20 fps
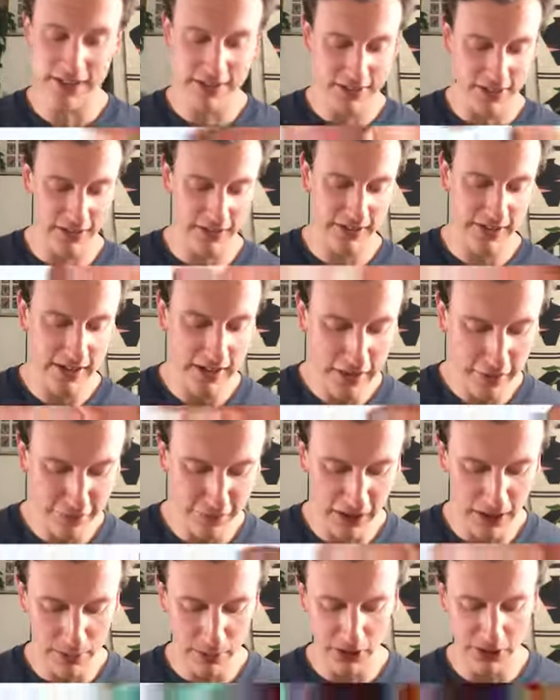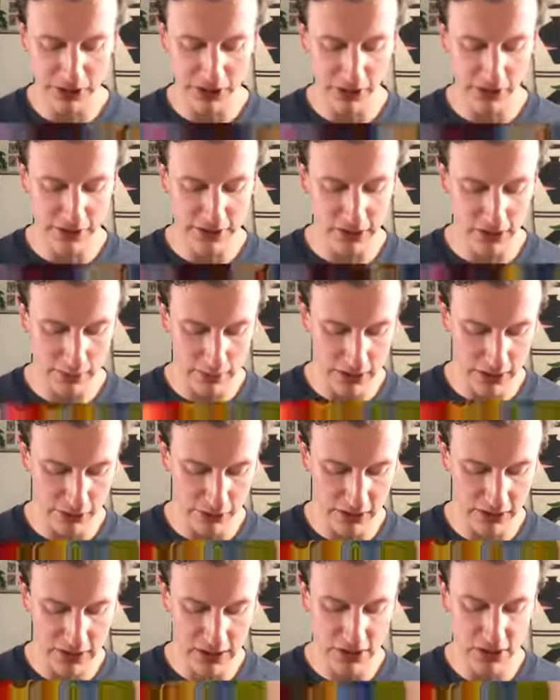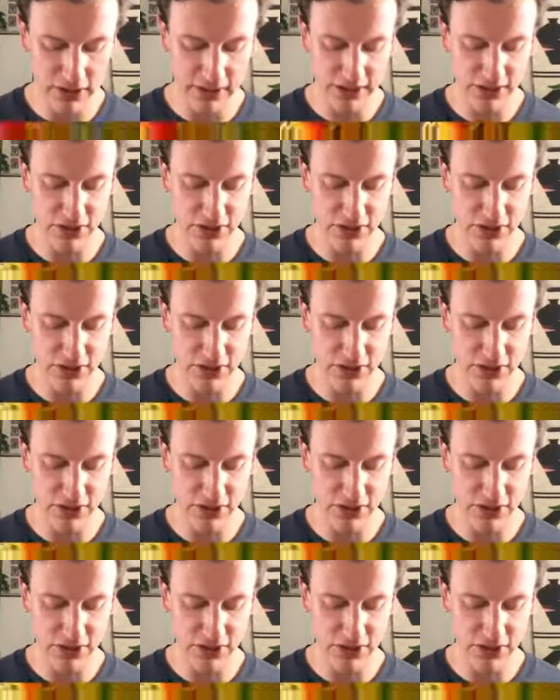So Firebolt Inari is going to be a good addition.